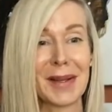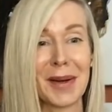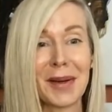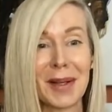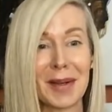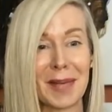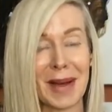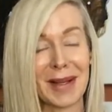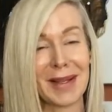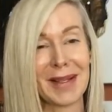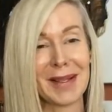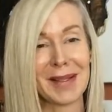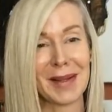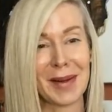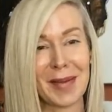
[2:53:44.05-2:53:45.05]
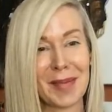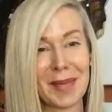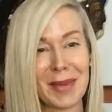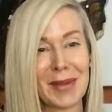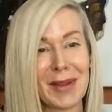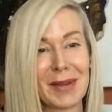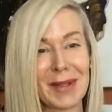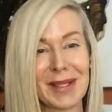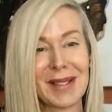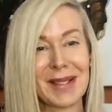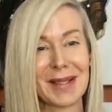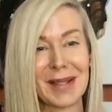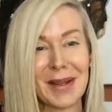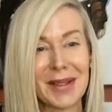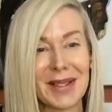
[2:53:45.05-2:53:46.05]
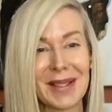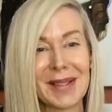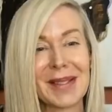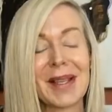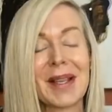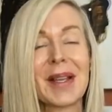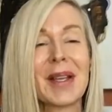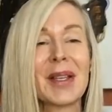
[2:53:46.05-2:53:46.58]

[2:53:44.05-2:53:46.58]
that aren't commodities are movie receipts and onions.